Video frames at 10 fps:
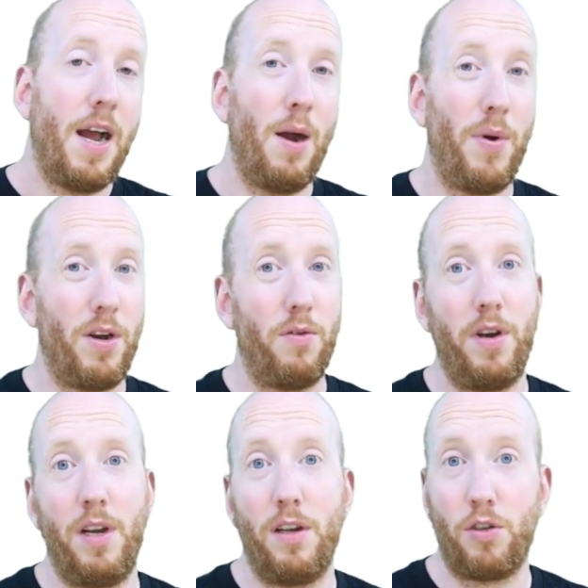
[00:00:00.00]
And when you're
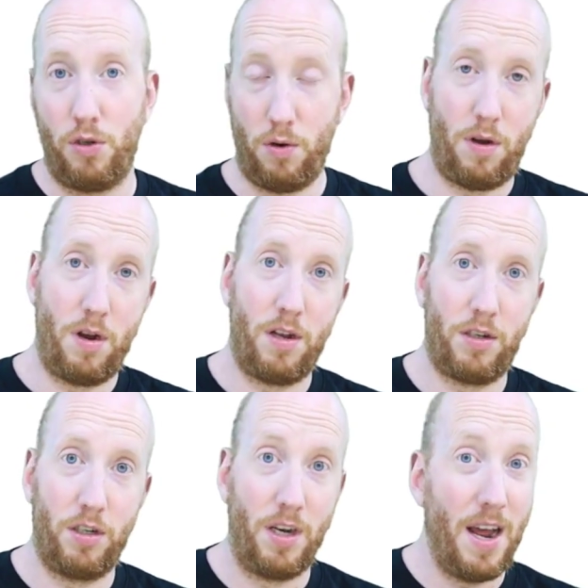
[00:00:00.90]
running stock
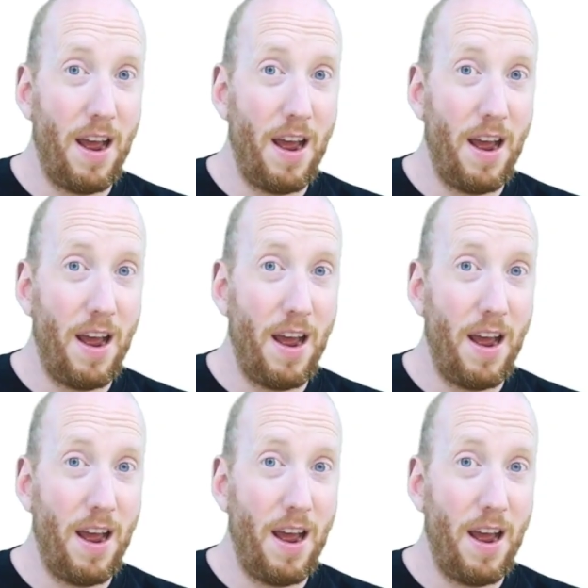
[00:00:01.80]
classes and